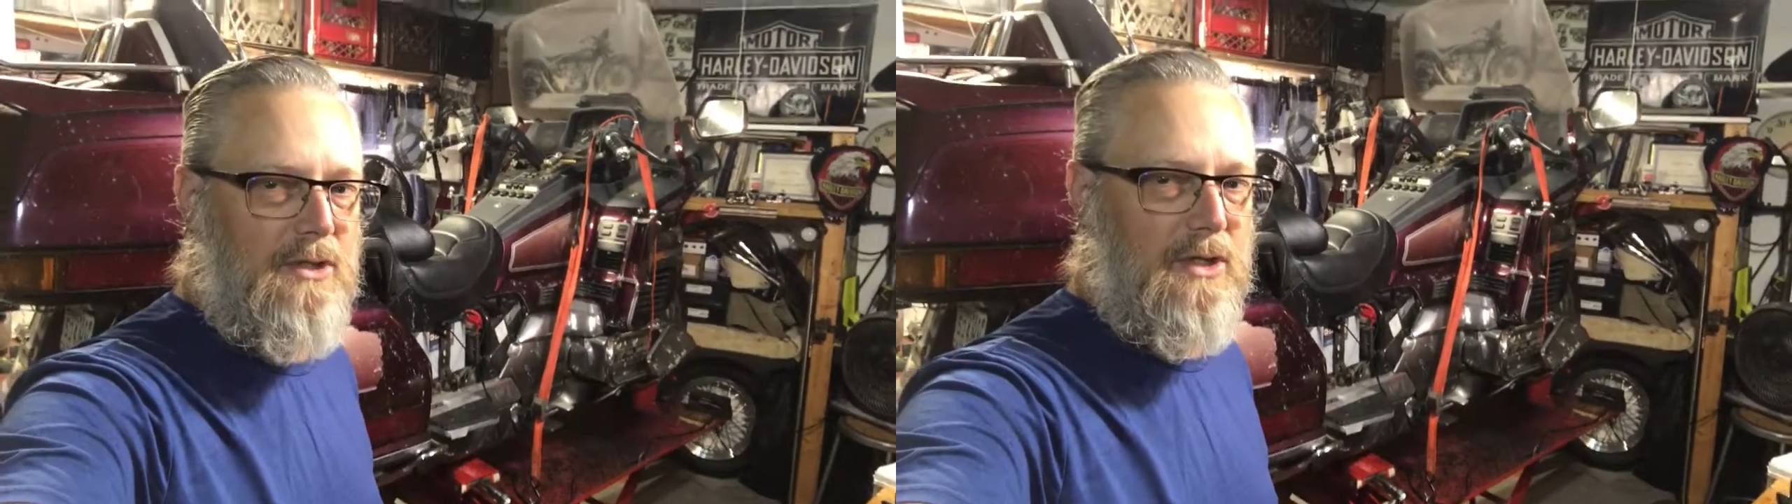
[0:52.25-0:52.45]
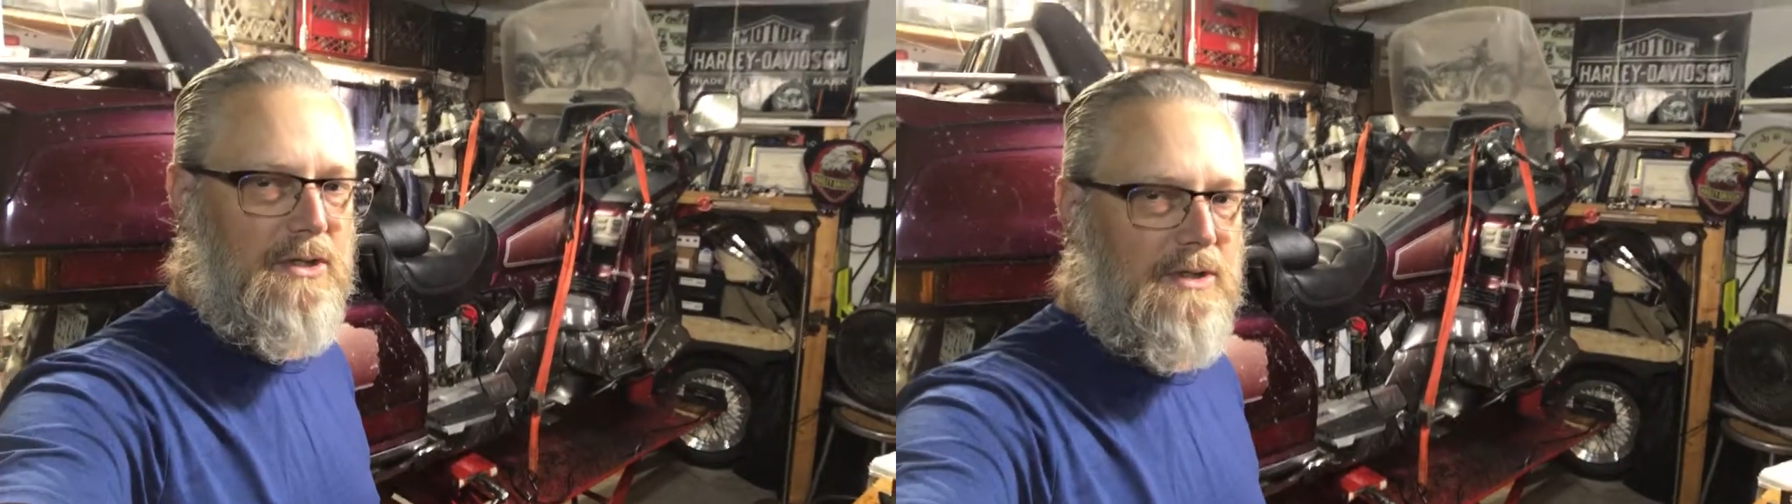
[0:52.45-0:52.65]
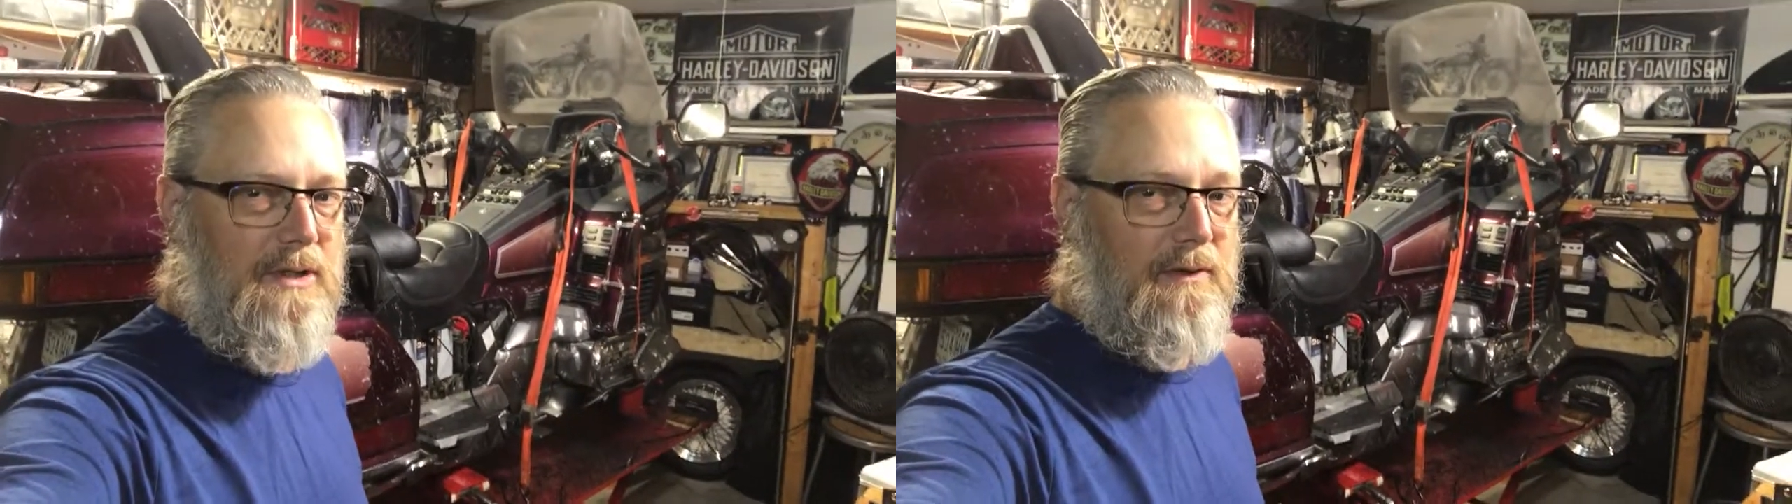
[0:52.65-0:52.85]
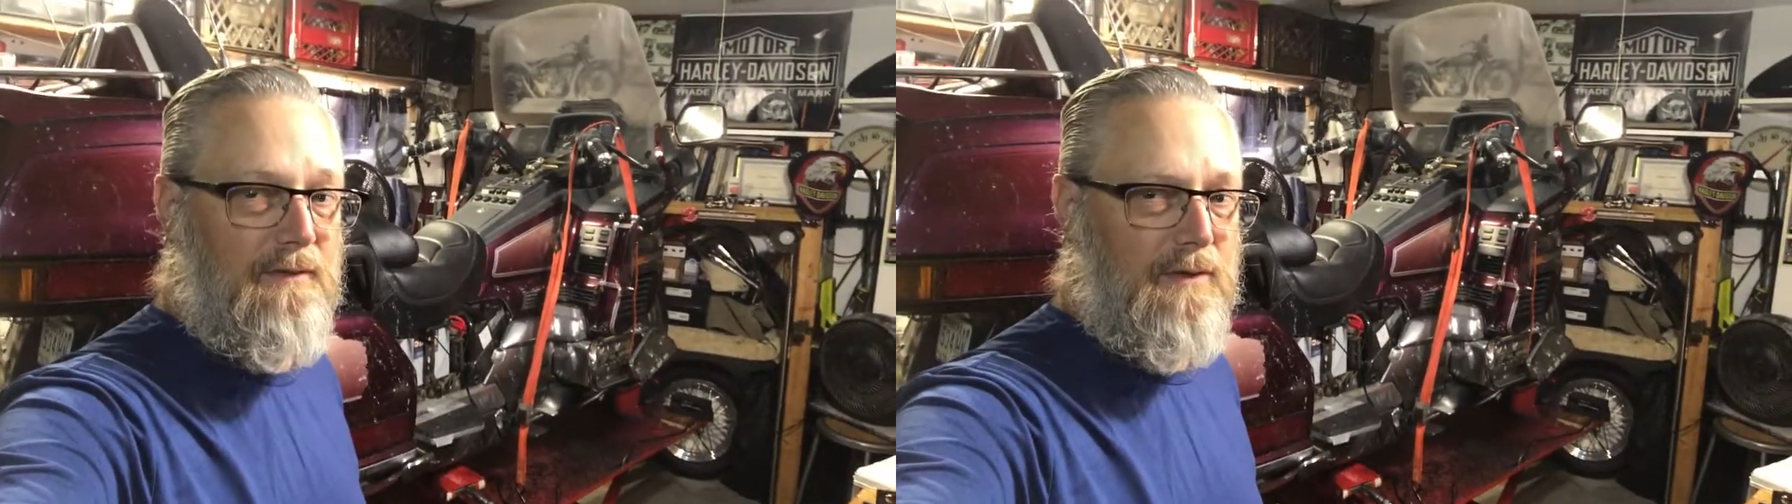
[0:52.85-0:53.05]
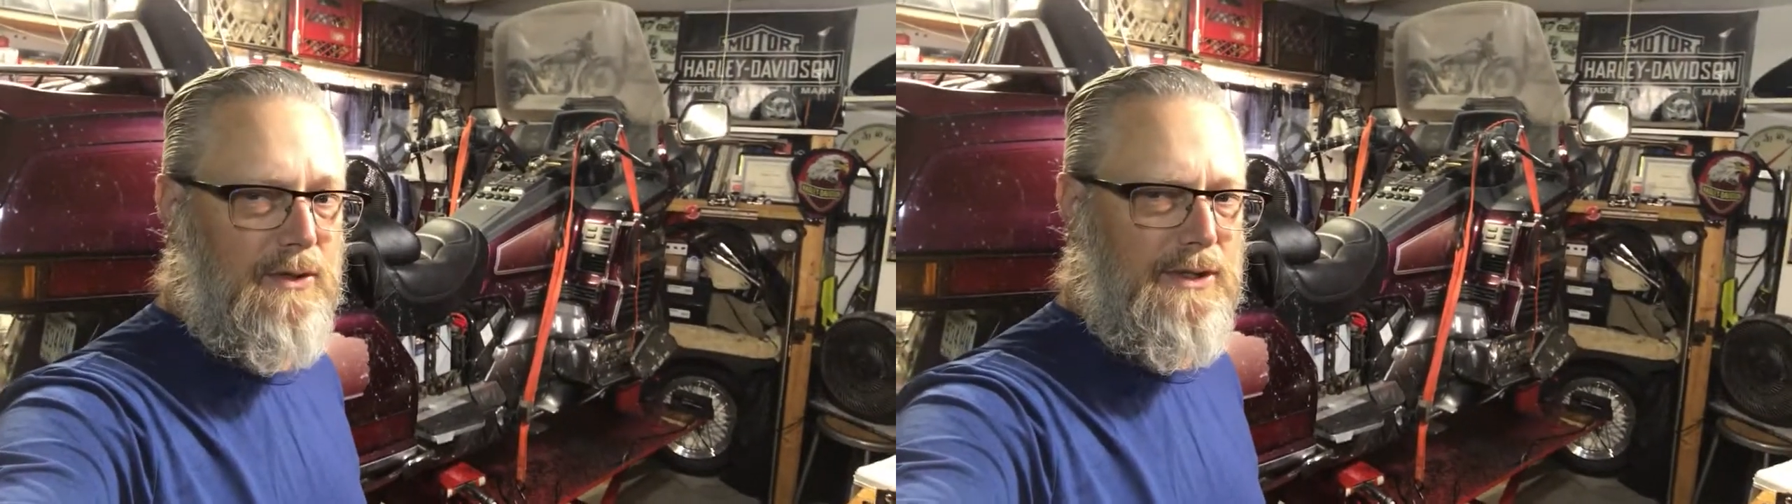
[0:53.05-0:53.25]
just in
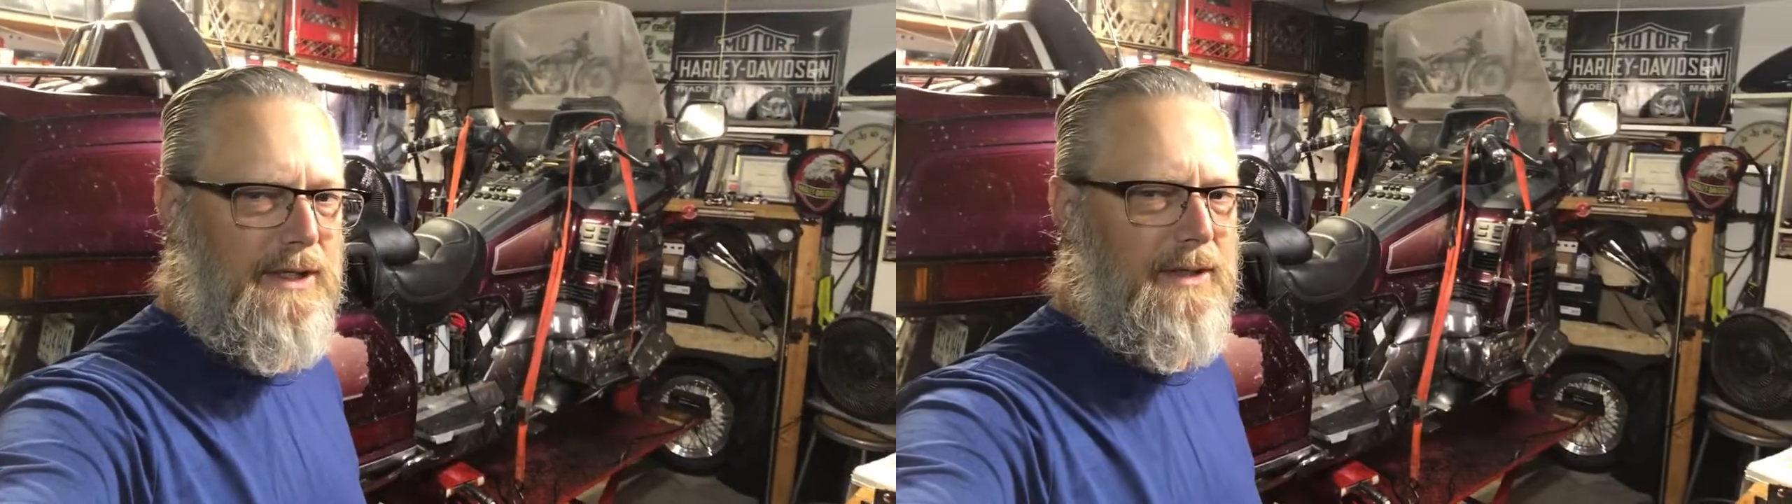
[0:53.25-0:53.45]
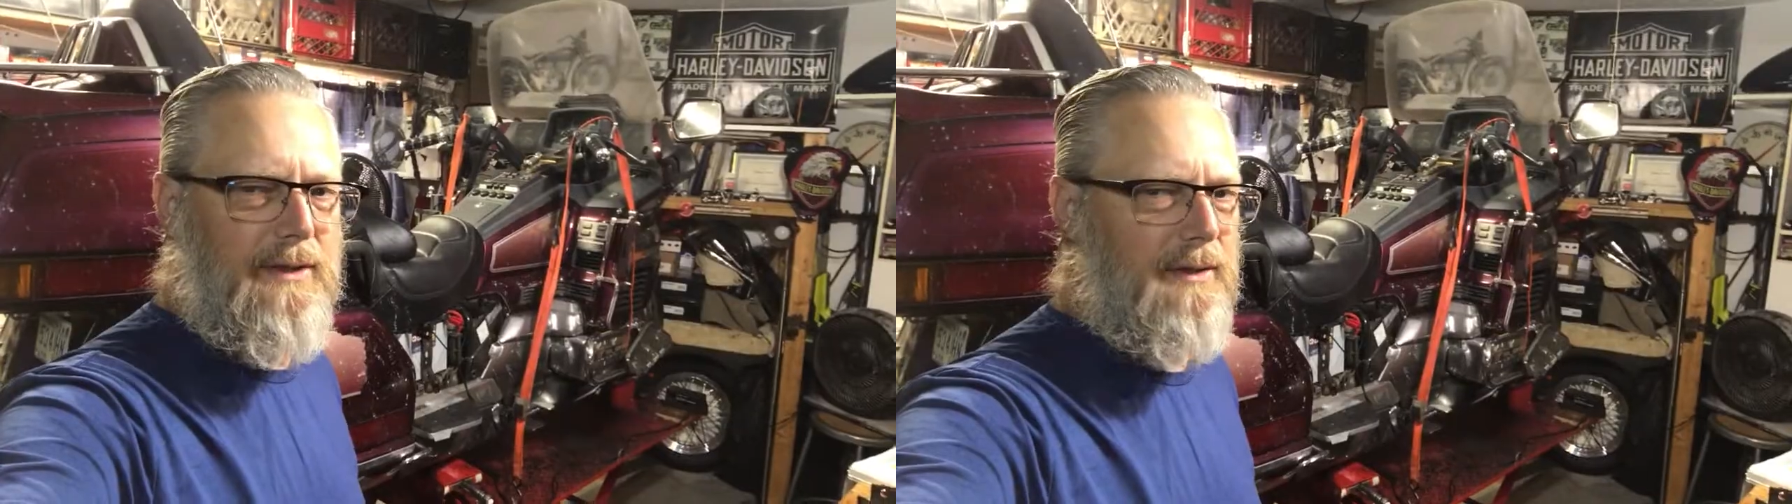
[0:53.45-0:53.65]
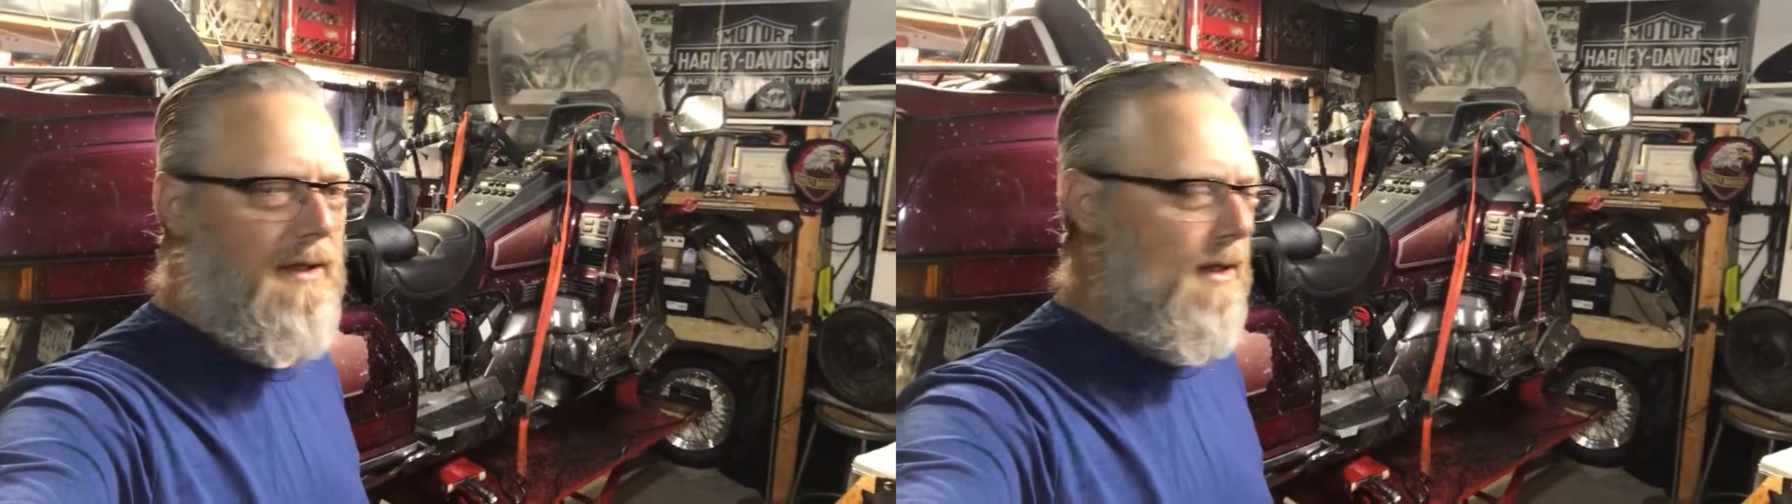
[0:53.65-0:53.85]
first gear.